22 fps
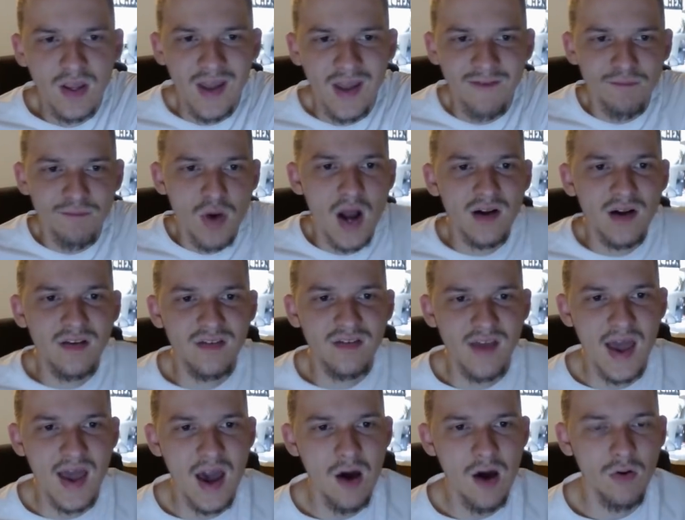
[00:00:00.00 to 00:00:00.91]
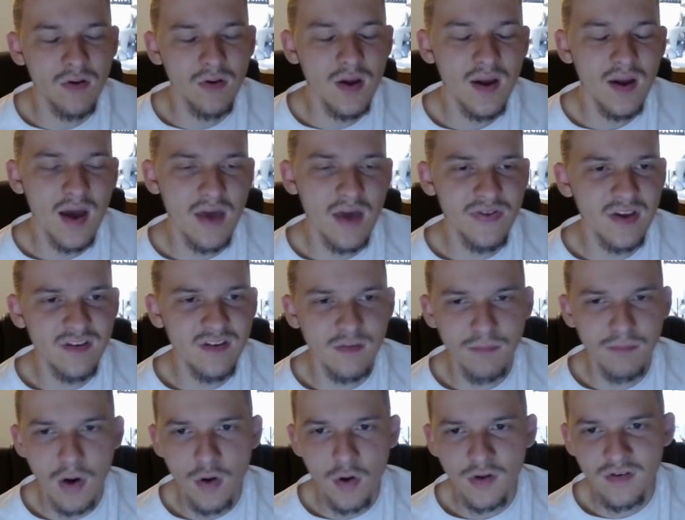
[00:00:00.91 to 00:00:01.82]
If Brogdon's out, I think
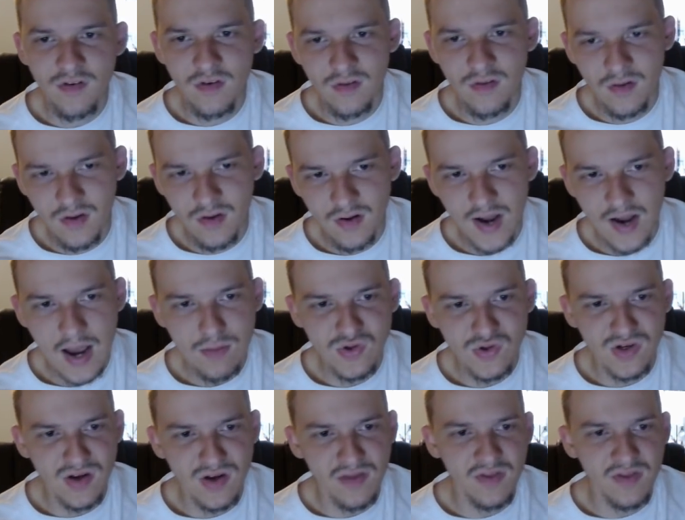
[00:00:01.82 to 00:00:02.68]
Sabonis is a good option.